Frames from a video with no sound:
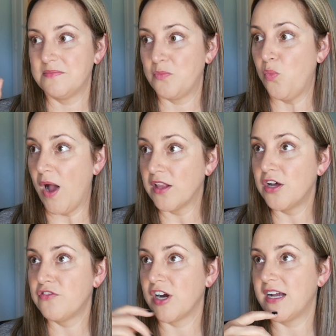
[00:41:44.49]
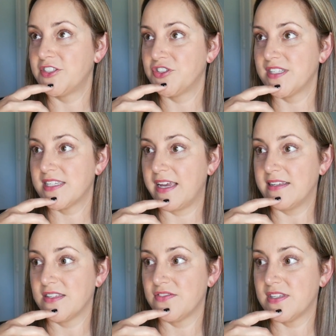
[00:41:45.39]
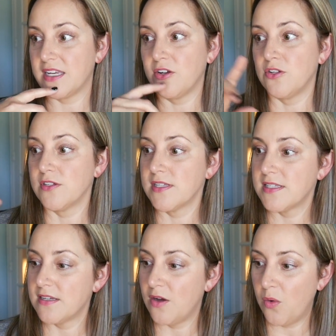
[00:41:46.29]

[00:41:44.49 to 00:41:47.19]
well over 100 skeins of singles,